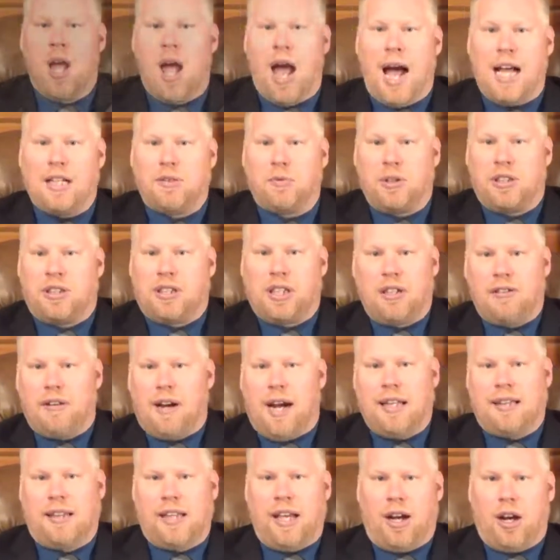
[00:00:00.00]
As we see
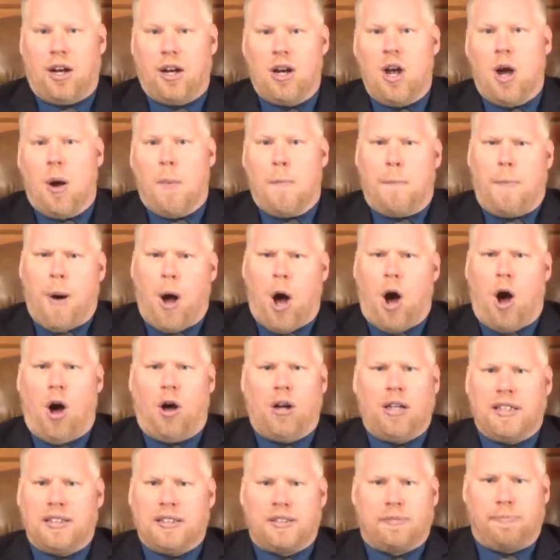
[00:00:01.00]
right there, Paul
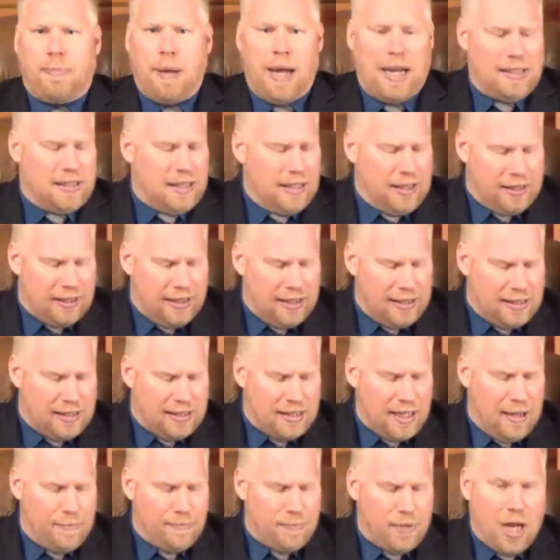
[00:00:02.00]
has basically
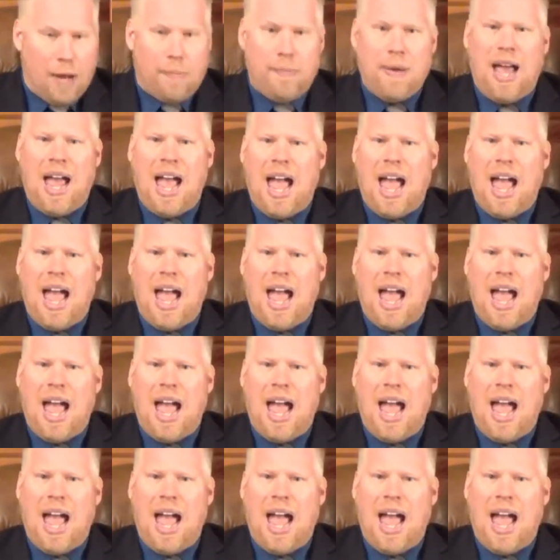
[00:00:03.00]
summed up